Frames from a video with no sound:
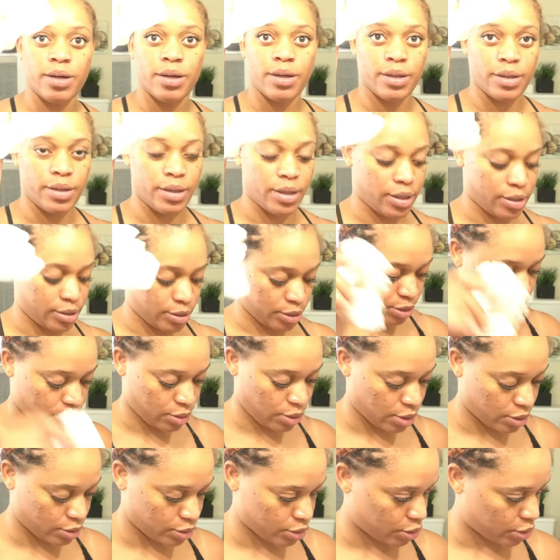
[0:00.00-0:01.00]
this
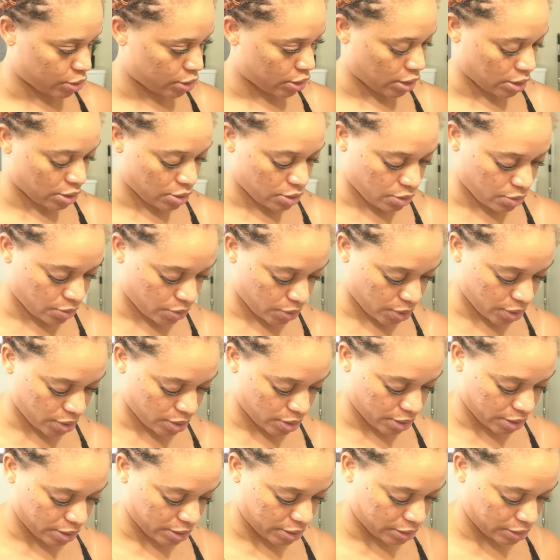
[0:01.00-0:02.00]
crunchy i don't wear
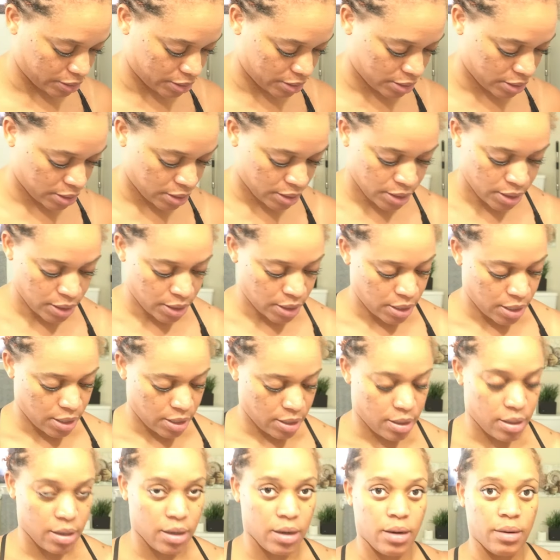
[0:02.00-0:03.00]
that
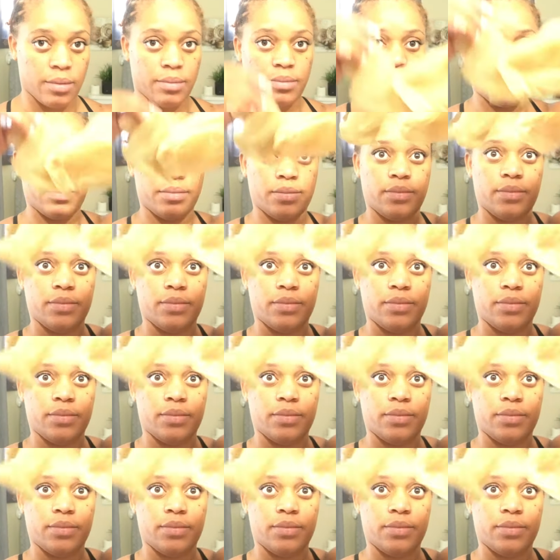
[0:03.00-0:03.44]
um